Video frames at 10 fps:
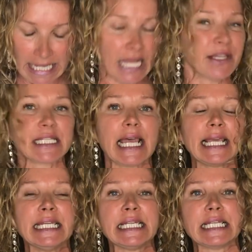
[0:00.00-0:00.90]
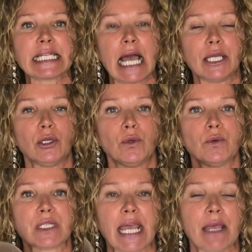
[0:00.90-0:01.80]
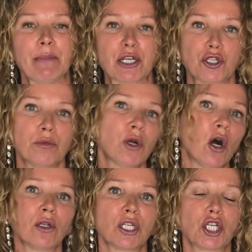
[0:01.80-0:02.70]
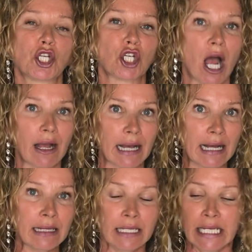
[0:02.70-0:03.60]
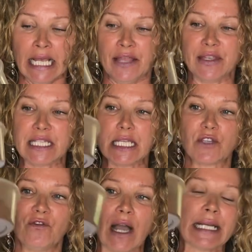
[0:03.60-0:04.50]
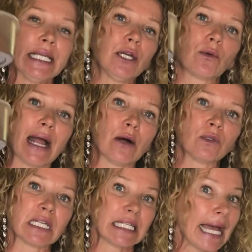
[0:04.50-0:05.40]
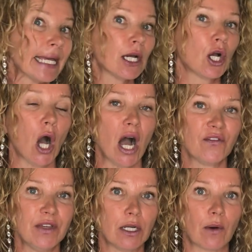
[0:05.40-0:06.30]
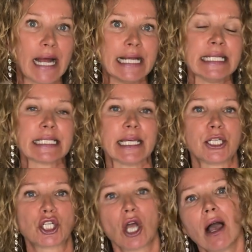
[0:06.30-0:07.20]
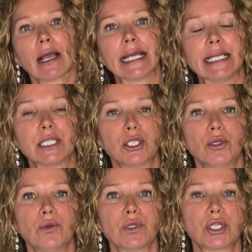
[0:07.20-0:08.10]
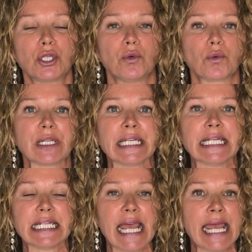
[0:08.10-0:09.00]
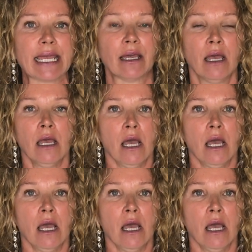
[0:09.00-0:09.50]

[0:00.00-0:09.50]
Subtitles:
The second is I use a mushroom called chaga. This is finely ground like coffee grinds, and chaga is used to really take